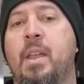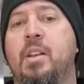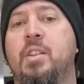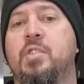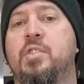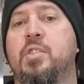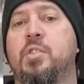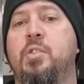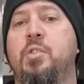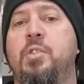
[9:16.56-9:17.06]

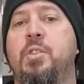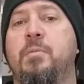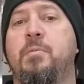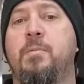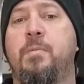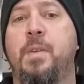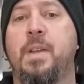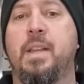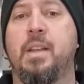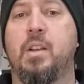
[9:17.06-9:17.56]
So you could
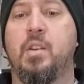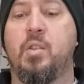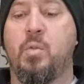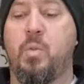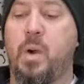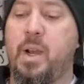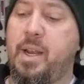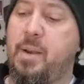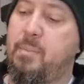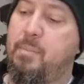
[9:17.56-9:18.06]
fit
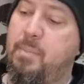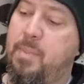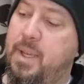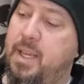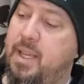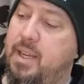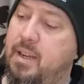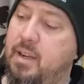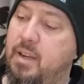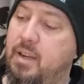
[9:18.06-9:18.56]
quite a
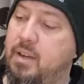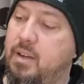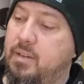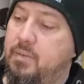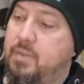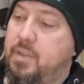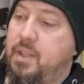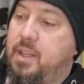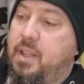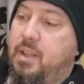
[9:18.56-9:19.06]
bit
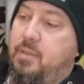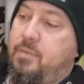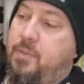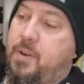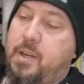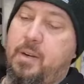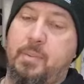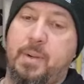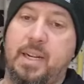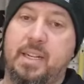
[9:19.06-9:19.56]
of the
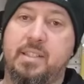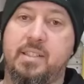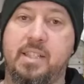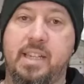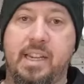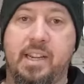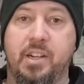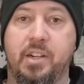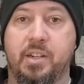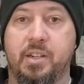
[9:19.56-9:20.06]
Firebox
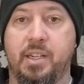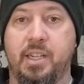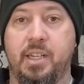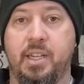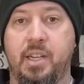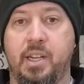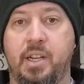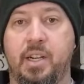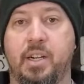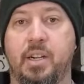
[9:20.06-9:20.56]
gear in
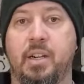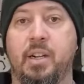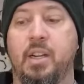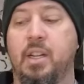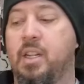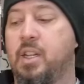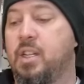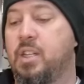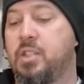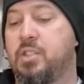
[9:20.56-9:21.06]
here
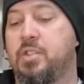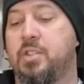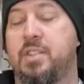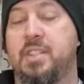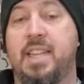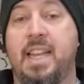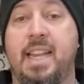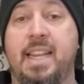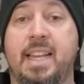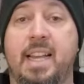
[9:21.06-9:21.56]
to
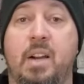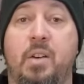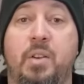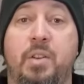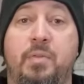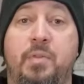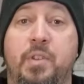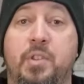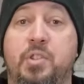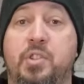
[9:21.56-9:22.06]
take out
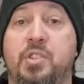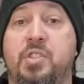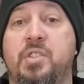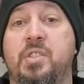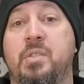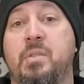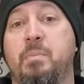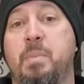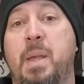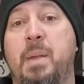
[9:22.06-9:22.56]
if you're
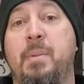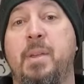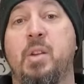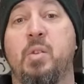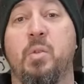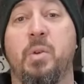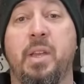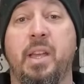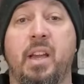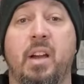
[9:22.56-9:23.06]
just maybe
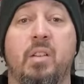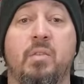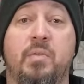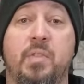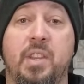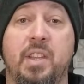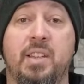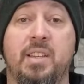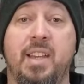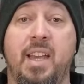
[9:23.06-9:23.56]
going out for
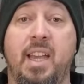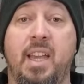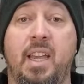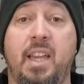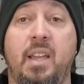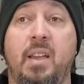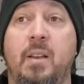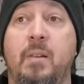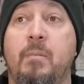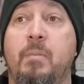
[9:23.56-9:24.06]
the
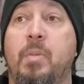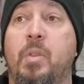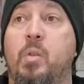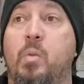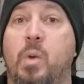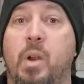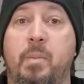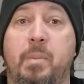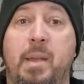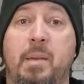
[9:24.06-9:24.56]
day, you
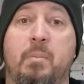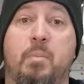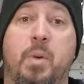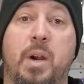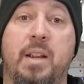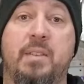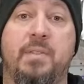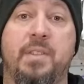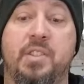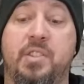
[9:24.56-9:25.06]
want to make
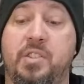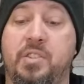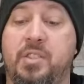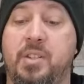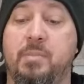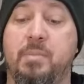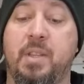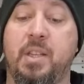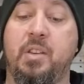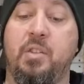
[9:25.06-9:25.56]
breakfast or
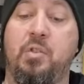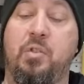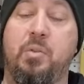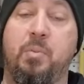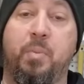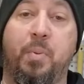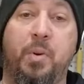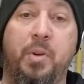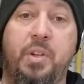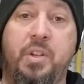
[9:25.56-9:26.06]
something. You
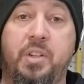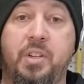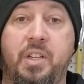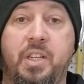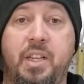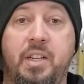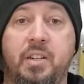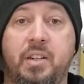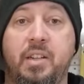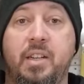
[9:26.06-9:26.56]
could put your
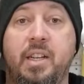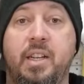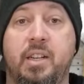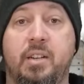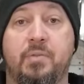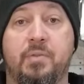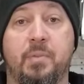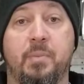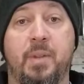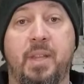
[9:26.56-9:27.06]
gear in
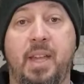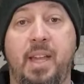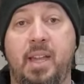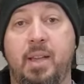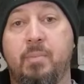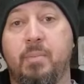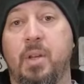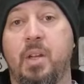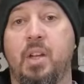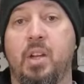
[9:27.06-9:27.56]
here from
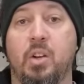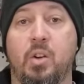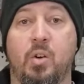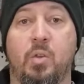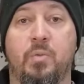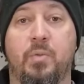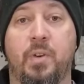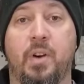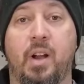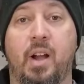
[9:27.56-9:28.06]
camp, go
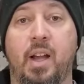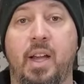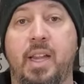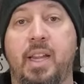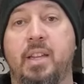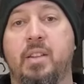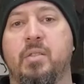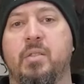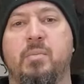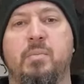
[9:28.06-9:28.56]
for a
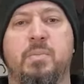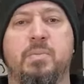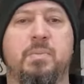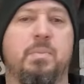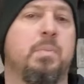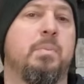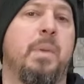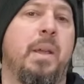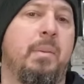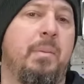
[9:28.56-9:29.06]
hike, or
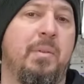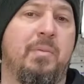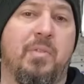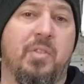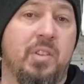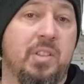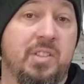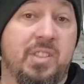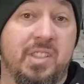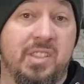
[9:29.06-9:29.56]
maybe
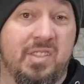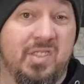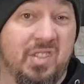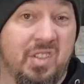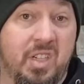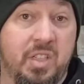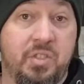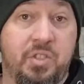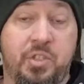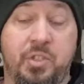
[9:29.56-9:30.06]
for instance
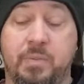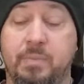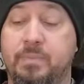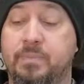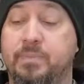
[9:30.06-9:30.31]
lunch.